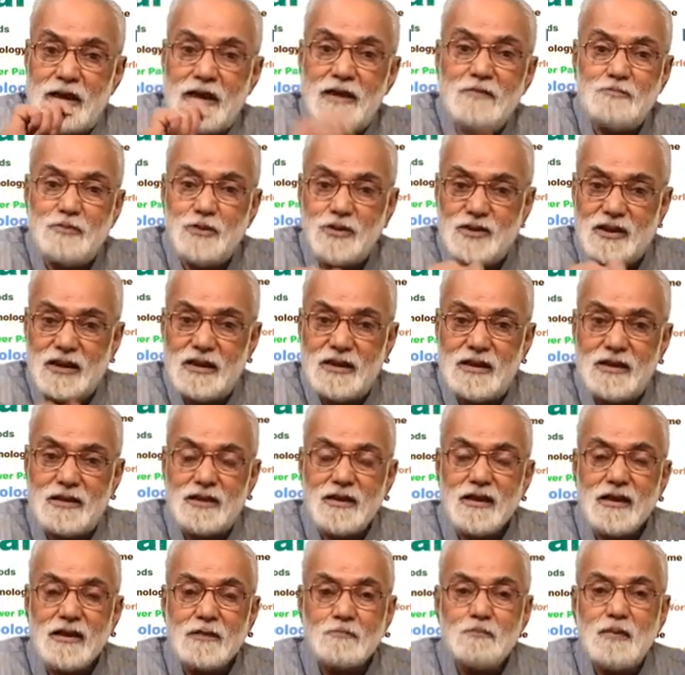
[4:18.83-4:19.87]
input in it,
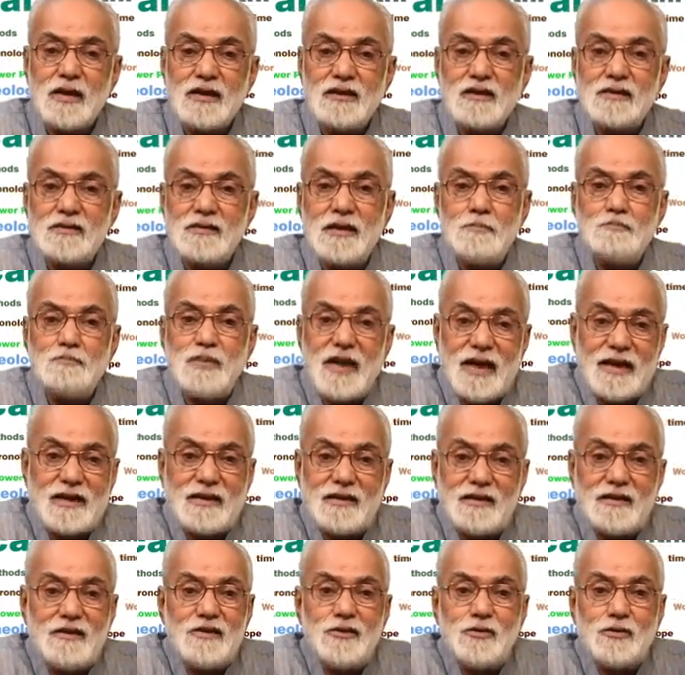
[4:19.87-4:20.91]
but they
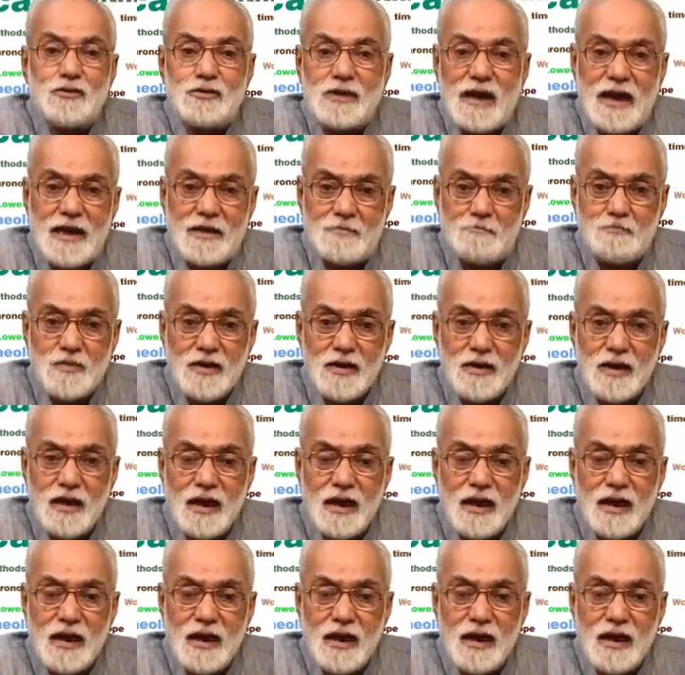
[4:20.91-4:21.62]
break in no time.